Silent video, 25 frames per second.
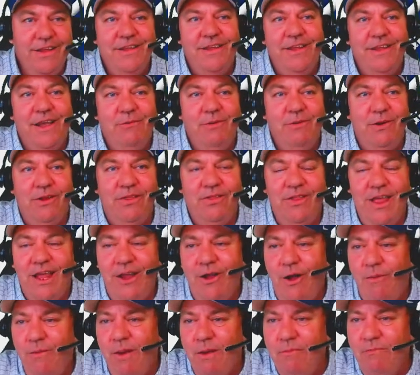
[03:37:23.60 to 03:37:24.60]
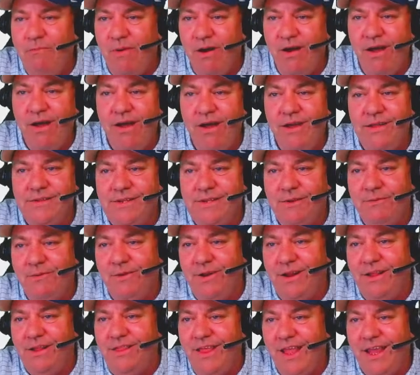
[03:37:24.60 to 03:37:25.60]
I want to thank all my mods. I
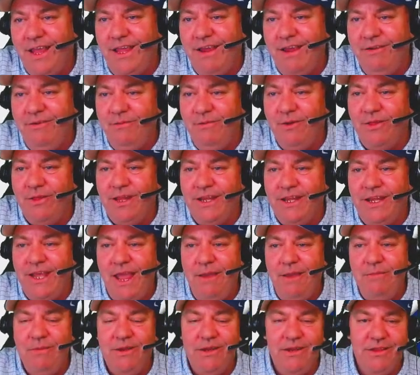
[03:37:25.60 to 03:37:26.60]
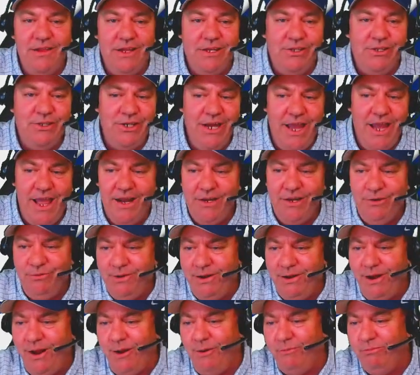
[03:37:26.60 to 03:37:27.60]
want to thank everyone that came into the chat.
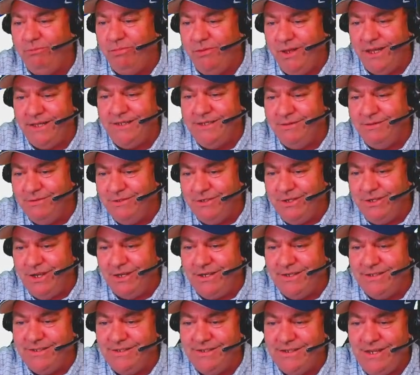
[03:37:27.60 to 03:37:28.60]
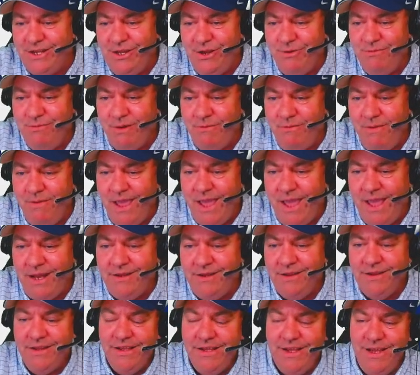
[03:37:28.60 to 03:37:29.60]
Gridiron Blitz, it was good to see you, my man.
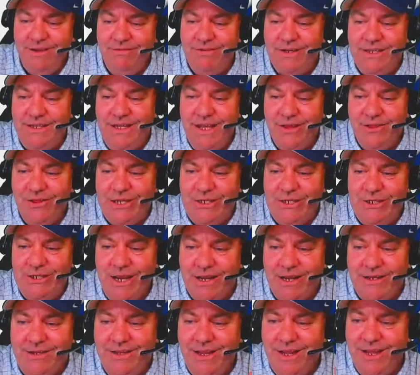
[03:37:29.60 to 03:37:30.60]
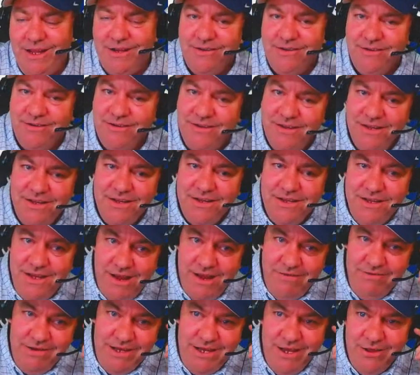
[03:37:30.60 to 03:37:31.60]
Even Gilly checked in.
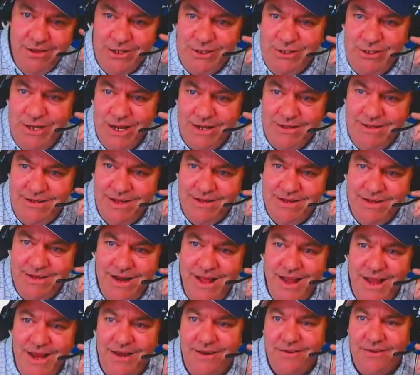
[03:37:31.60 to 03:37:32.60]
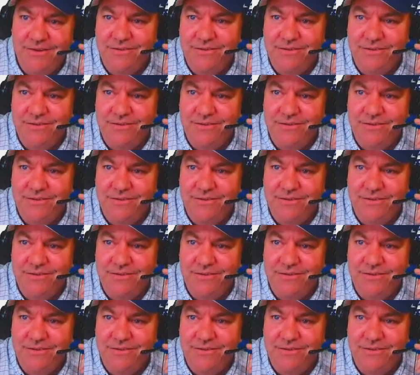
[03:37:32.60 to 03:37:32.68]
Even Gilly checked in tonight.